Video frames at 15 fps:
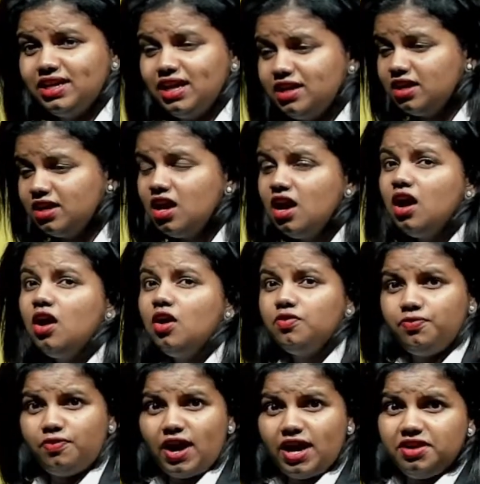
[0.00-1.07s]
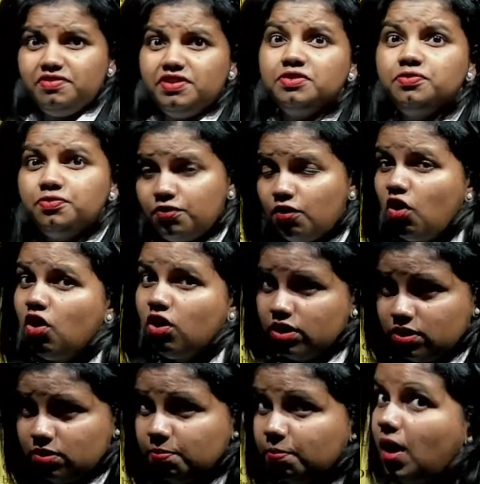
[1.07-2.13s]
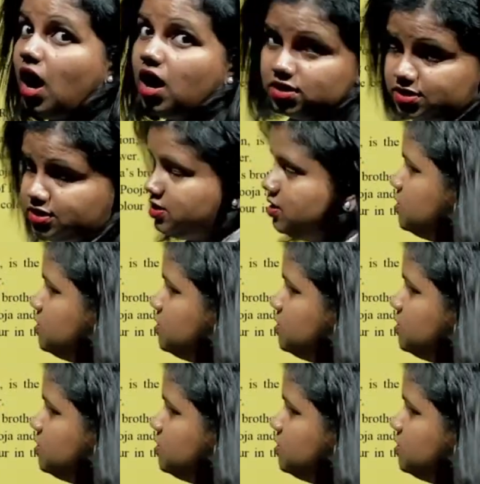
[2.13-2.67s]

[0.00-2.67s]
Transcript: get 5 and 4 marks.